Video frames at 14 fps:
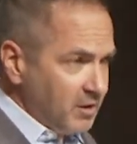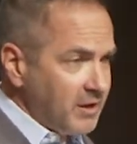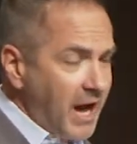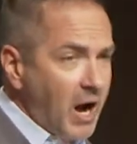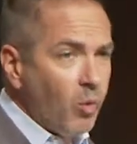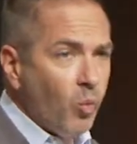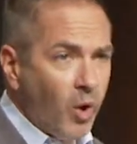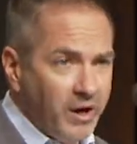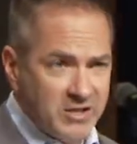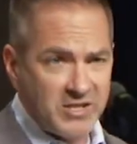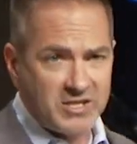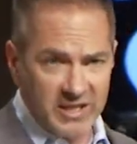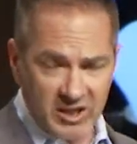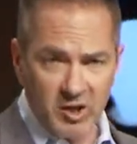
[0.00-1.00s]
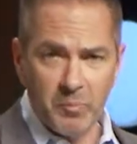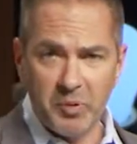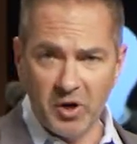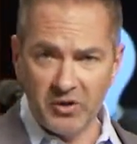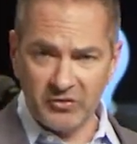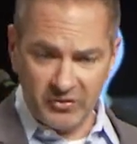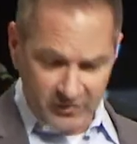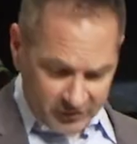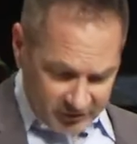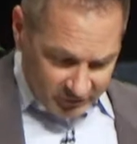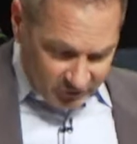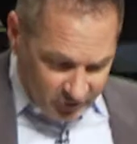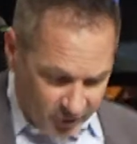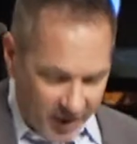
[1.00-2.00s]
Not one single person
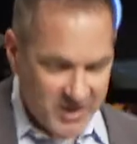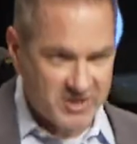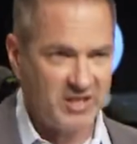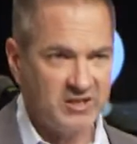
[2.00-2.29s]
since Christ